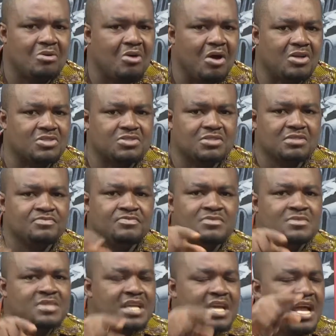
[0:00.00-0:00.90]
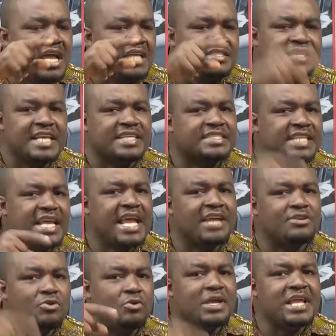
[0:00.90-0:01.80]
because
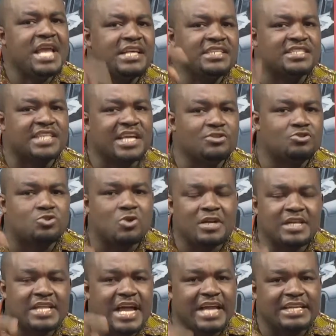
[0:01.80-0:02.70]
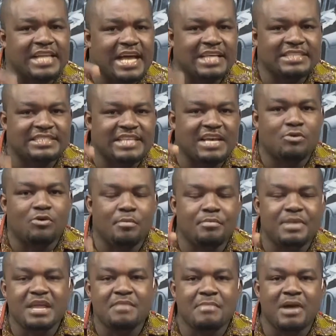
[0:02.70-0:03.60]
say no we in central ni ana say
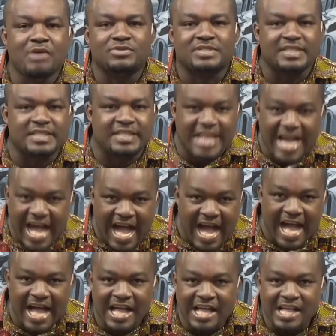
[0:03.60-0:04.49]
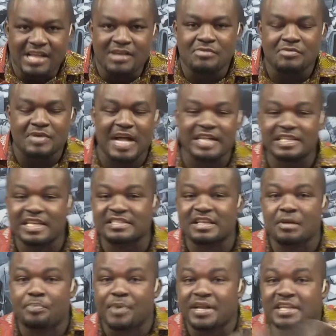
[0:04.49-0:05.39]
we be ma sika ka
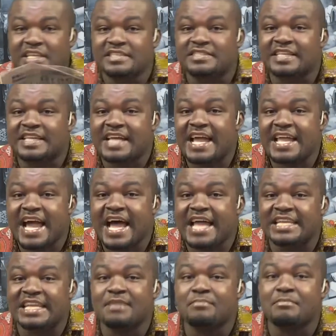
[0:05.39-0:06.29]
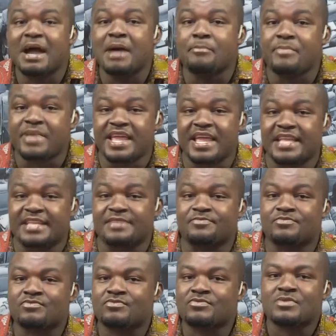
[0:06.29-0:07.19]
ta say pan ni sika ya de ma
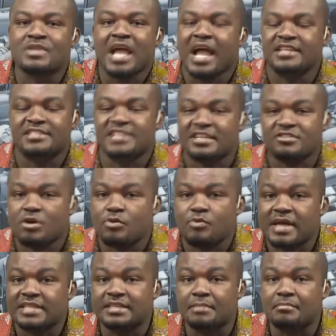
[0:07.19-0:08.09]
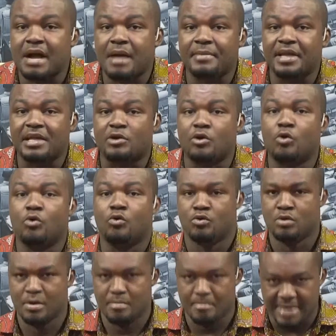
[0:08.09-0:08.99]
mi and just on was ma me
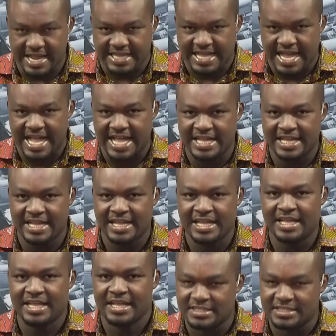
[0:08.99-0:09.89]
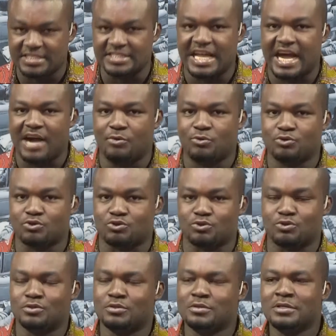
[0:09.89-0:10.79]
kun meka into down
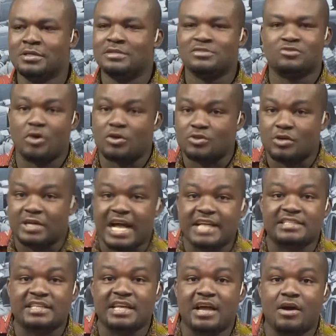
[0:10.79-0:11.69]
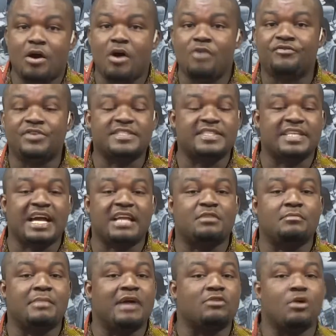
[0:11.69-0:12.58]
ho so so o ka say on
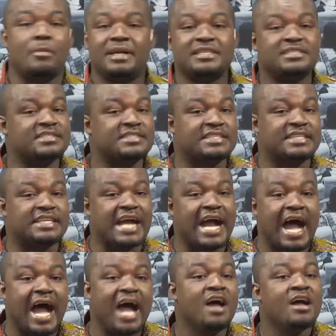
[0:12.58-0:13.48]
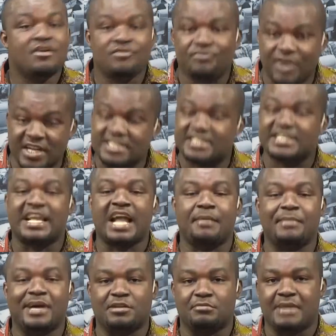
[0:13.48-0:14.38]
physical no ma no be jin sika fan
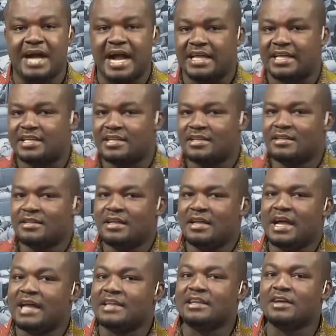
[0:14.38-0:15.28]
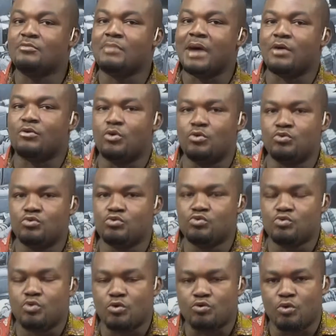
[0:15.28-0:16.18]
sika ma no back ade uba ko
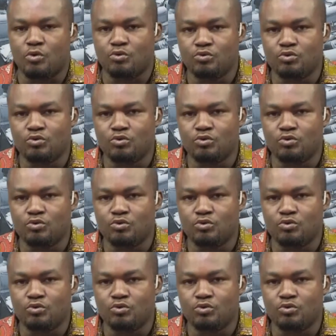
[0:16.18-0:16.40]
wun ko